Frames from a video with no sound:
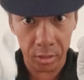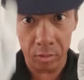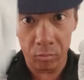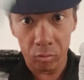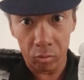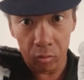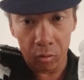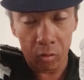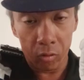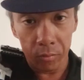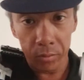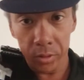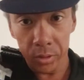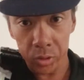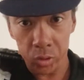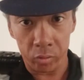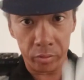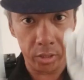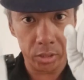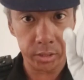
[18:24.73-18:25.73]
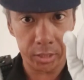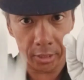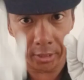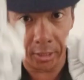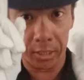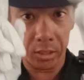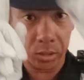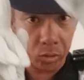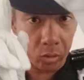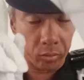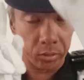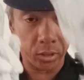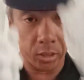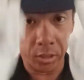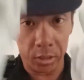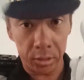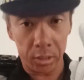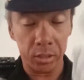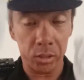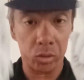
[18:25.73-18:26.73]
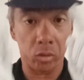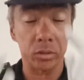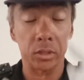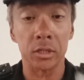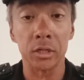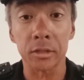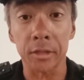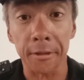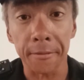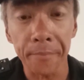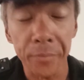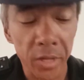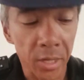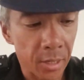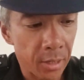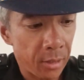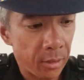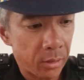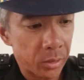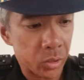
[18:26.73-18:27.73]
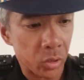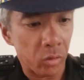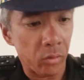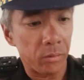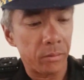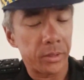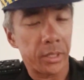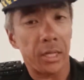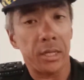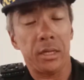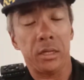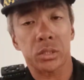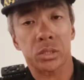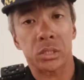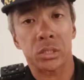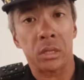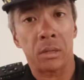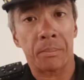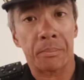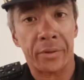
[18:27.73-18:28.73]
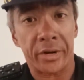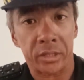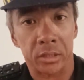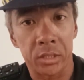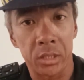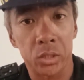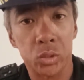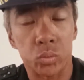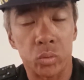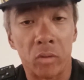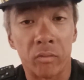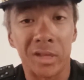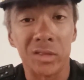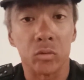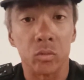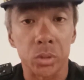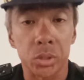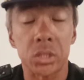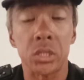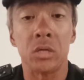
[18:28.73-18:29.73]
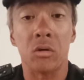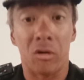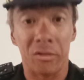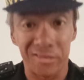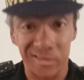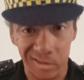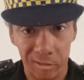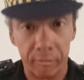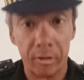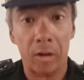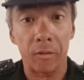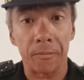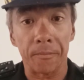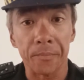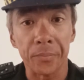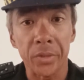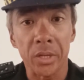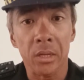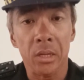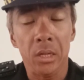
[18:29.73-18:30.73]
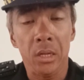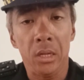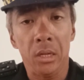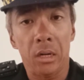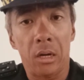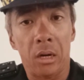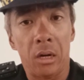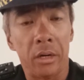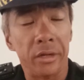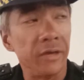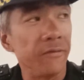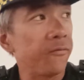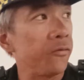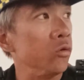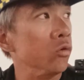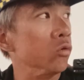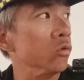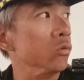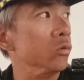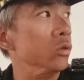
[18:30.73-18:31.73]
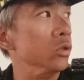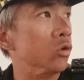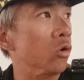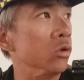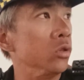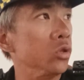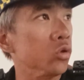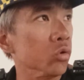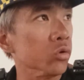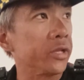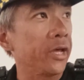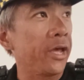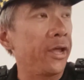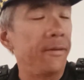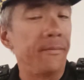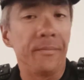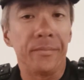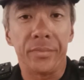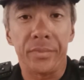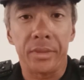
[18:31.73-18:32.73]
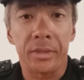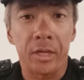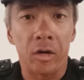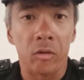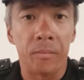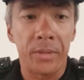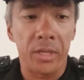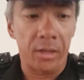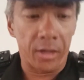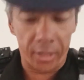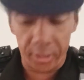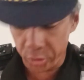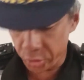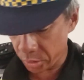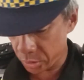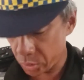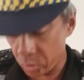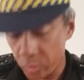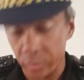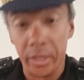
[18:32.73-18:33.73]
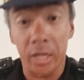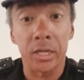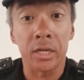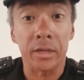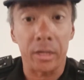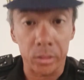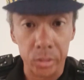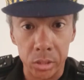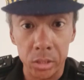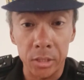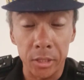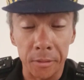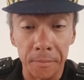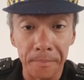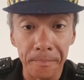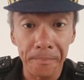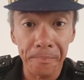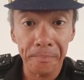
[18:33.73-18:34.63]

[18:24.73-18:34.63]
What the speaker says: he will go. So it's like that, it's alternating. So that is the practice we want to see on the ground. If you don't do that, there will be a high chance of getting accident.